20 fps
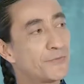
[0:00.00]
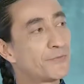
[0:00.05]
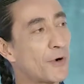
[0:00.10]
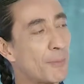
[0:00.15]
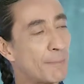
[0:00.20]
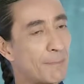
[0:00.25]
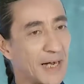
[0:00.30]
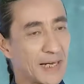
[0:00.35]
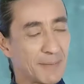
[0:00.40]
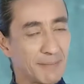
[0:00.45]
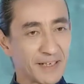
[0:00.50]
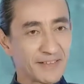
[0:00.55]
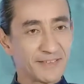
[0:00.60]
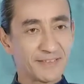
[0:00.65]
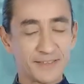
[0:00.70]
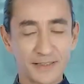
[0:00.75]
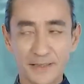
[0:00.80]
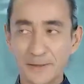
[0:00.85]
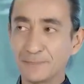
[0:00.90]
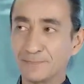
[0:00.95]
from my
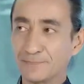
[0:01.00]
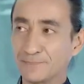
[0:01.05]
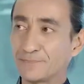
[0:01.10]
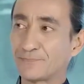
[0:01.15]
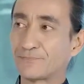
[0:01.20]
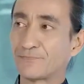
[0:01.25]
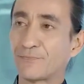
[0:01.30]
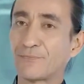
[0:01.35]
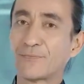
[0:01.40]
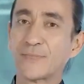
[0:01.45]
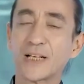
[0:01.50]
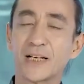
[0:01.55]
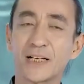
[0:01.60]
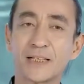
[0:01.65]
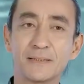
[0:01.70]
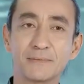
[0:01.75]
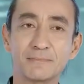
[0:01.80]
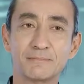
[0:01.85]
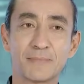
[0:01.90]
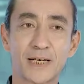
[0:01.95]
master
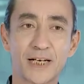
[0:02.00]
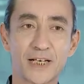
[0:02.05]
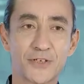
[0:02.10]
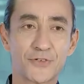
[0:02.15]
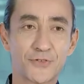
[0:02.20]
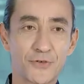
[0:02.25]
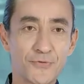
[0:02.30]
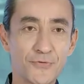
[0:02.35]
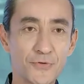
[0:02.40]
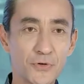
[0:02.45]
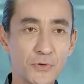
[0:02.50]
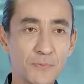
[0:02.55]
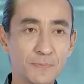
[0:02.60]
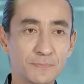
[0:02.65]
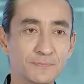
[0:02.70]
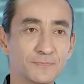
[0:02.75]
my shifu